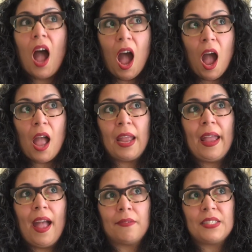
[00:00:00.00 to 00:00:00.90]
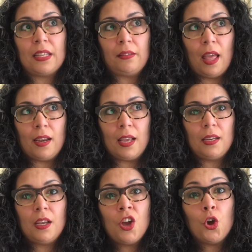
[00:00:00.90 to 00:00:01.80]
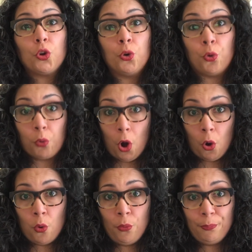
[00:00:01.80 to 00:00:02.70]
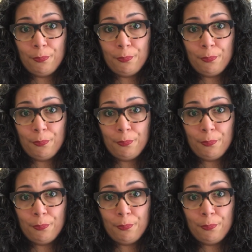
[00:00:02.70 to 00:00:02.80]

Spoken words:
I have to let it grow